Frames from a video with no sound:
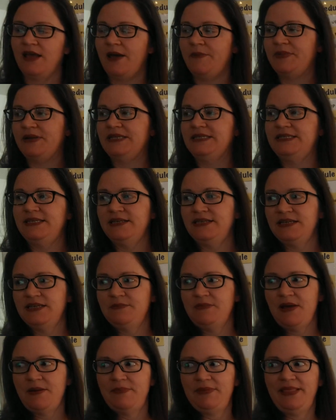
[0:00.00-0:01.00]
I'm going to sit
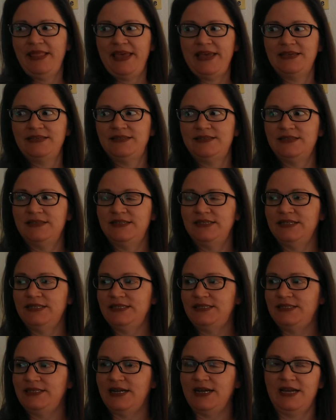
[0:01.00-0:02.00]
in my place until
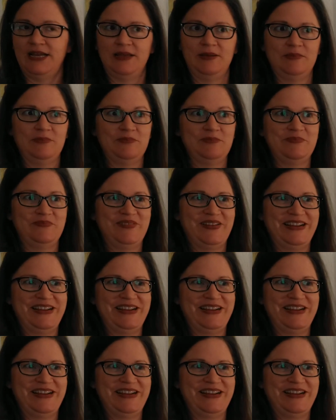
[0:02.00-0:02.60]
it's time.